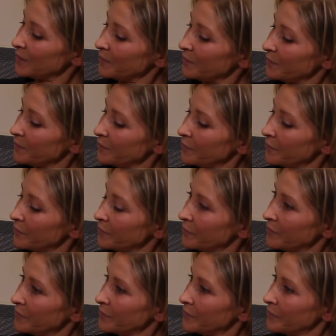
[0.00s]

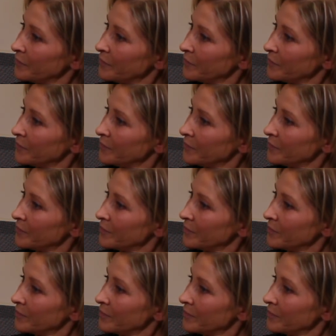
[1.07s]
(silent)